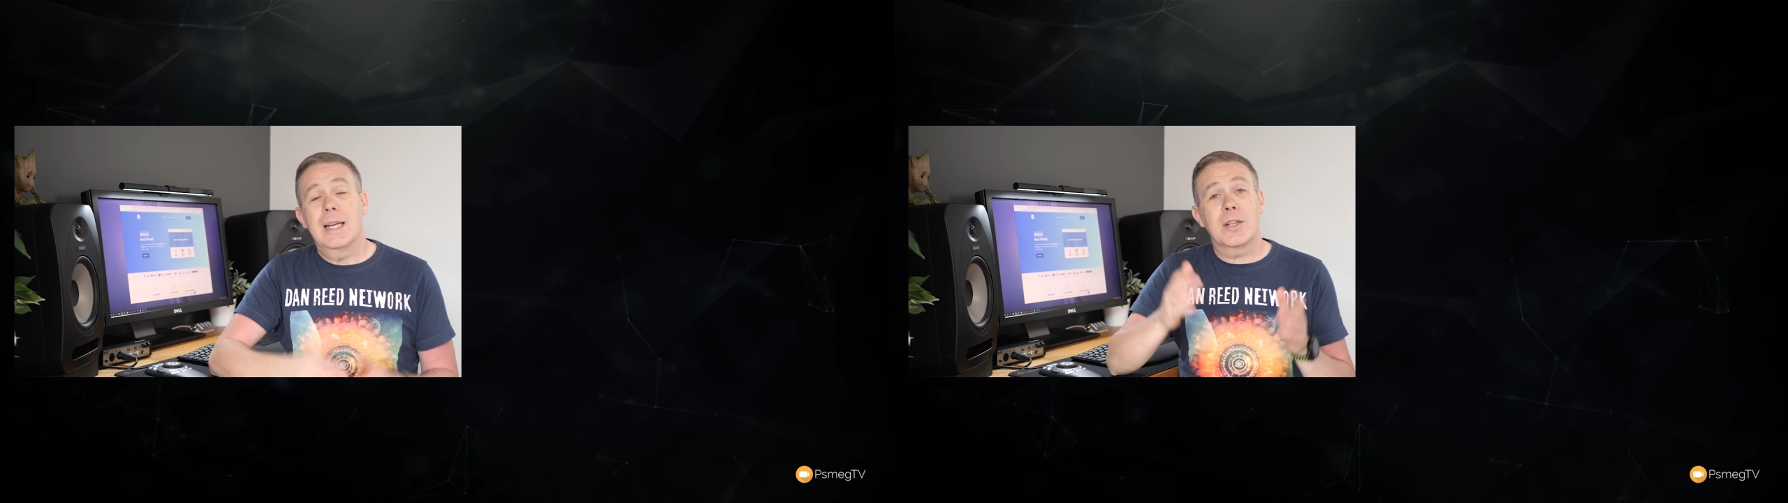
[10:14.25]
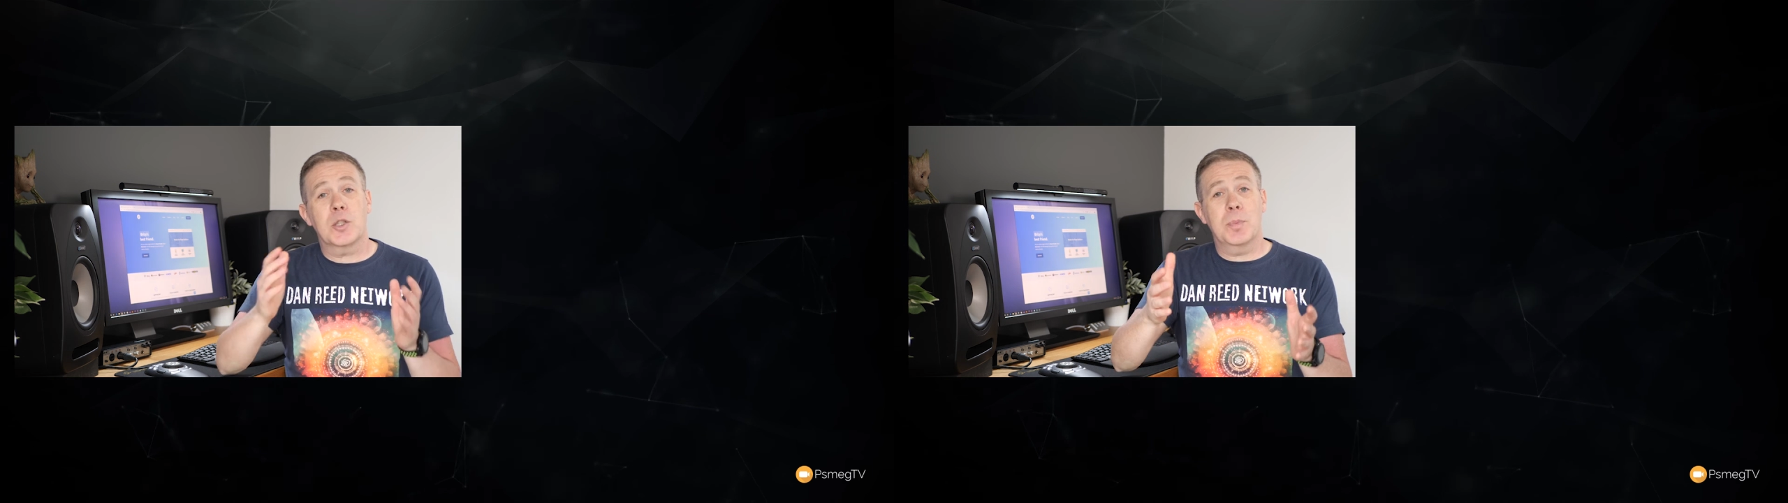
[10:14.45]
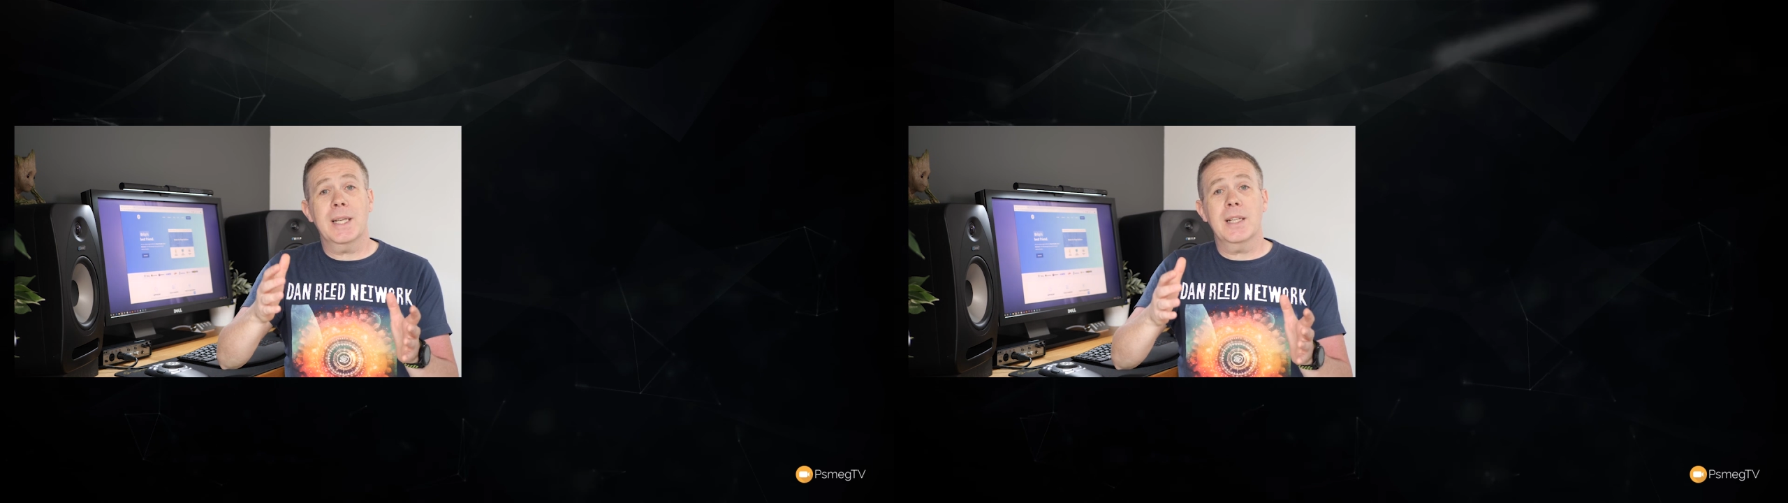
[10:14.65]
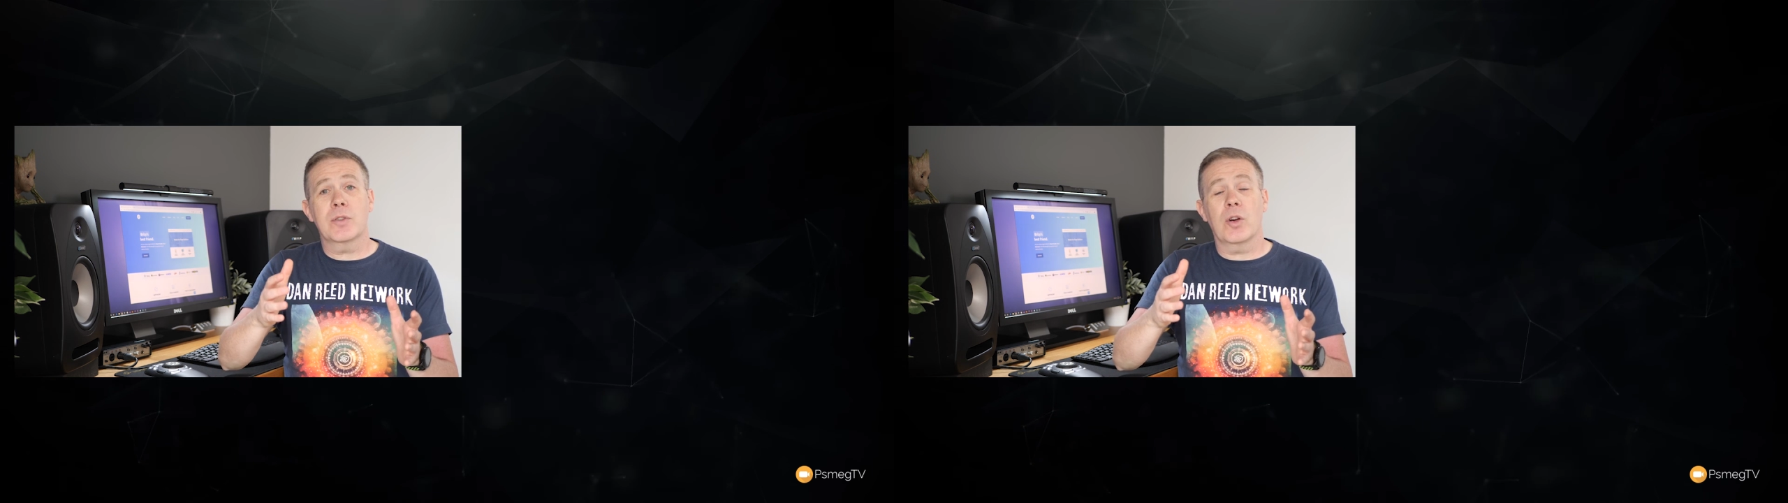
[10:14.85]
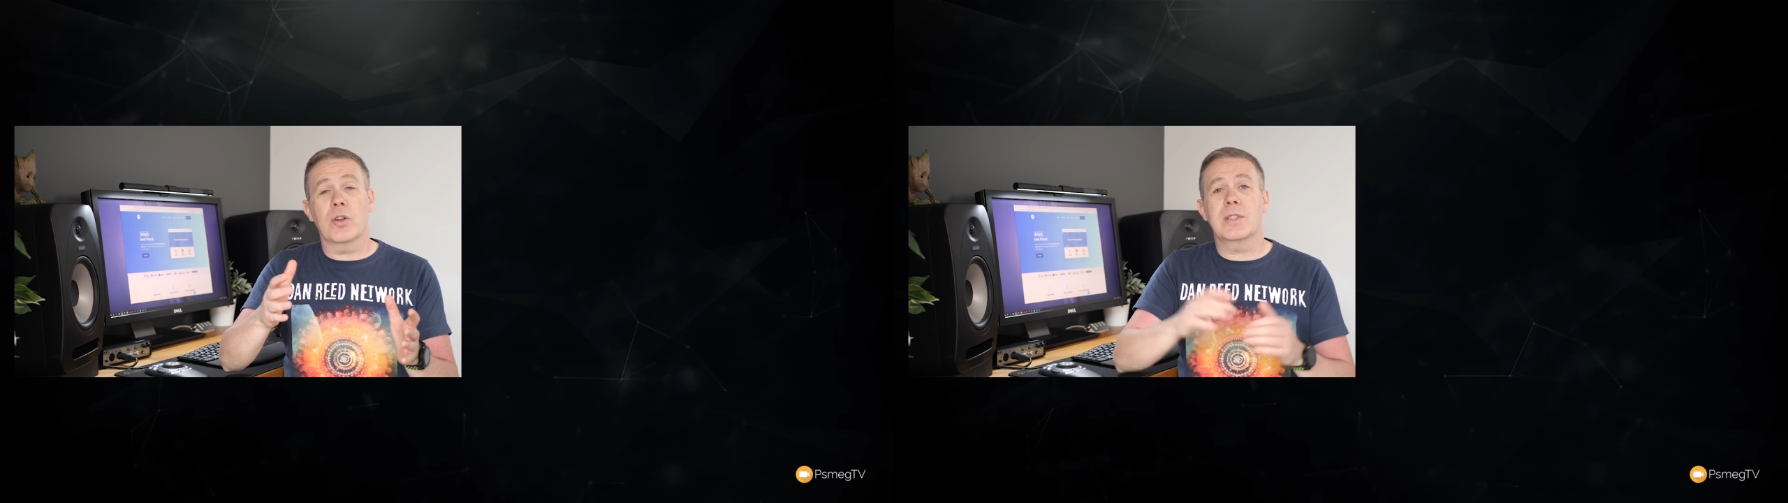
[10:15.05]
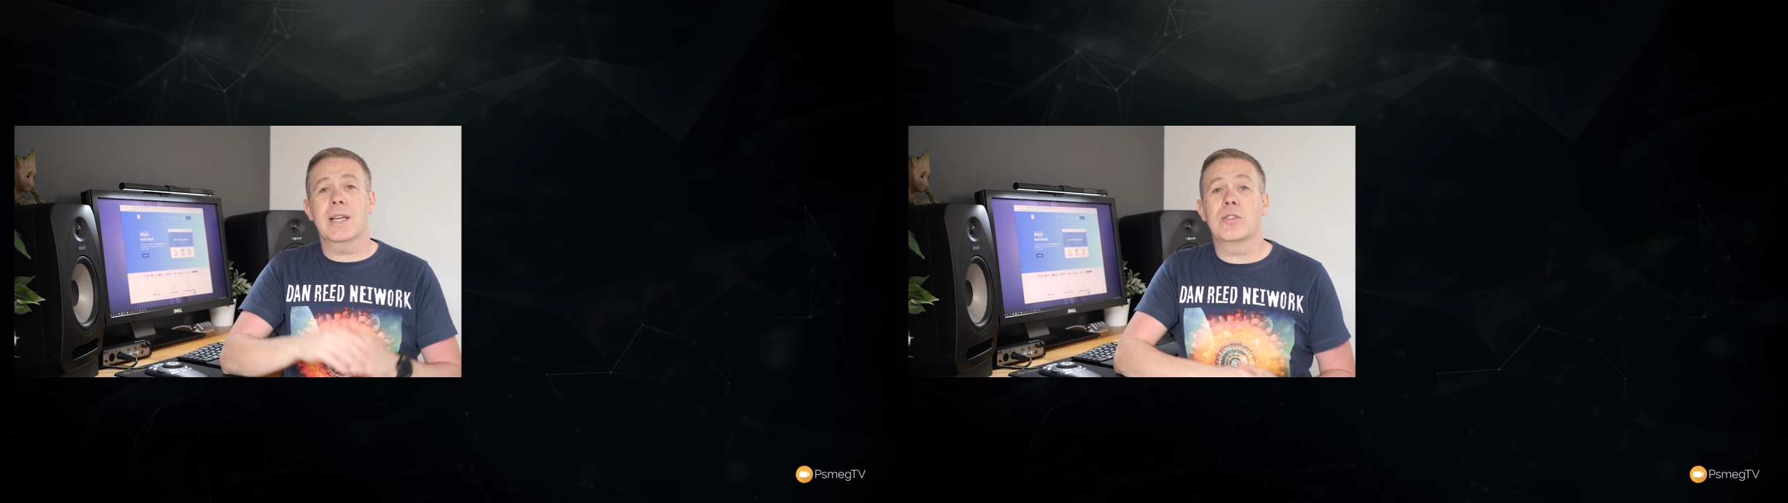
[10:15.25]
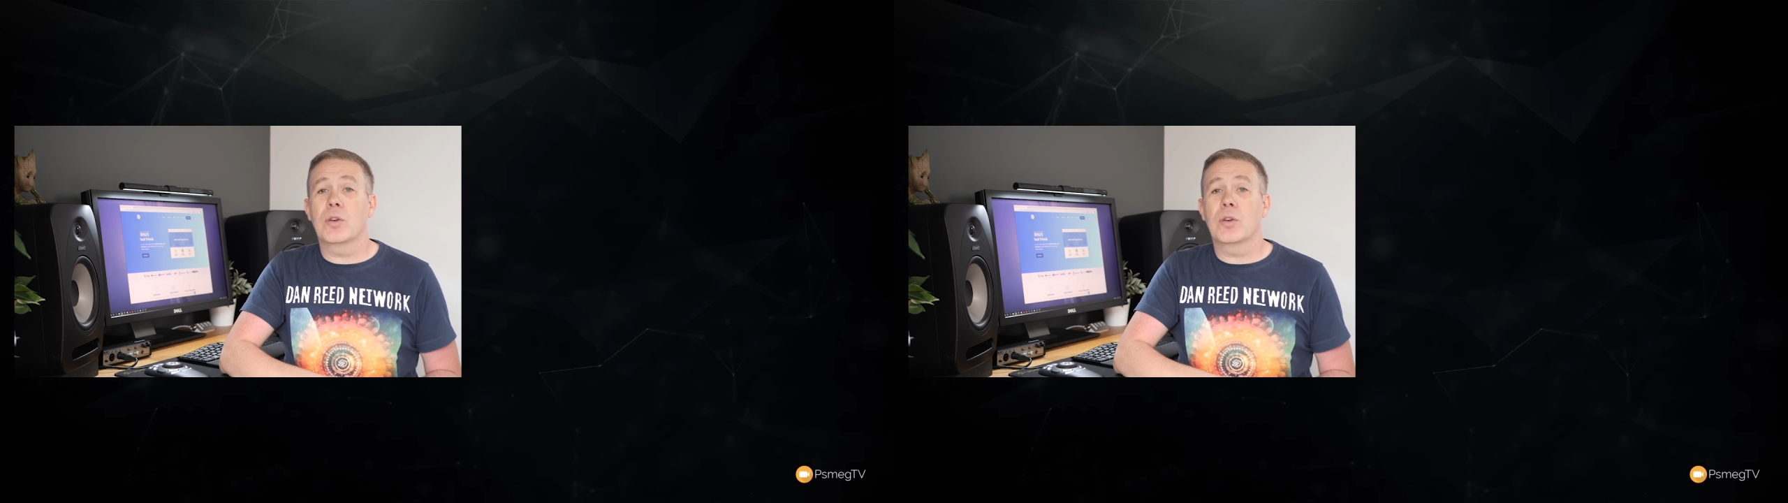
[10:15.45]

Now, speaking of content,